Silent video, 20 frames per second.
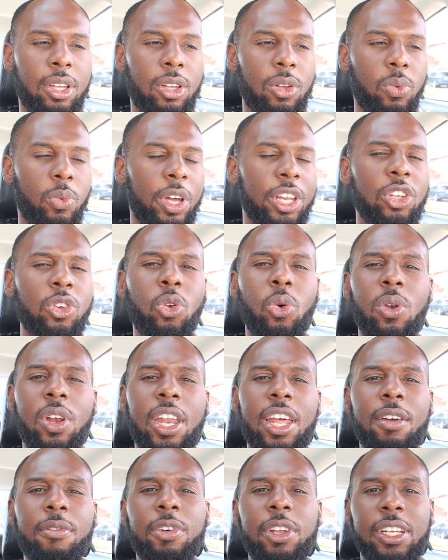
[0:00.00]
When you don't
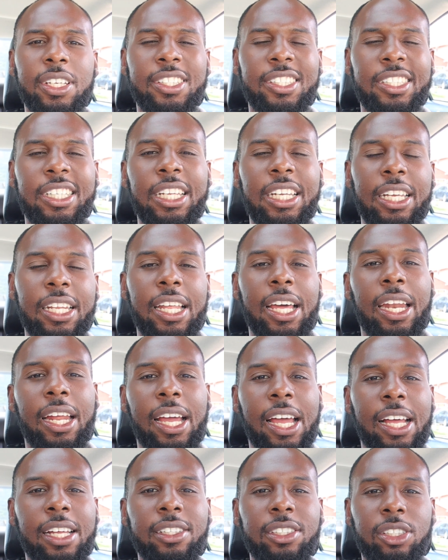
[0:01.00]
live in a city that
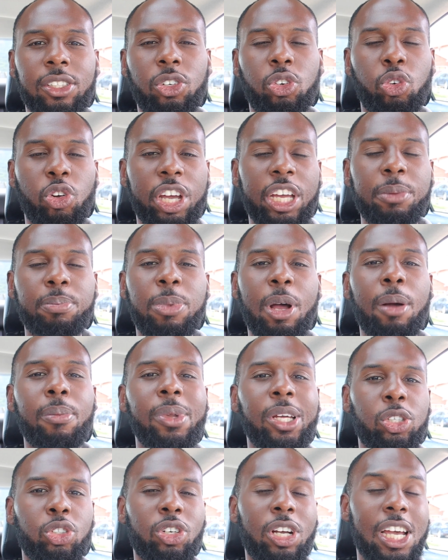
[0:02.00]
has great
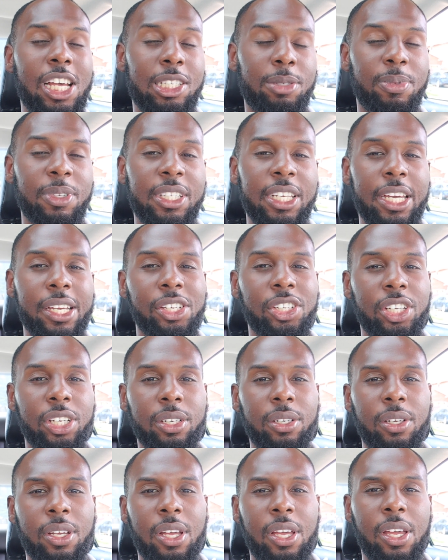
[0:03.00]
public
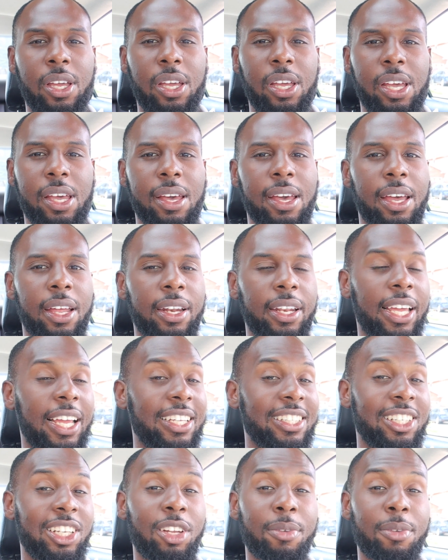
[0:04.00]
transportation and there's an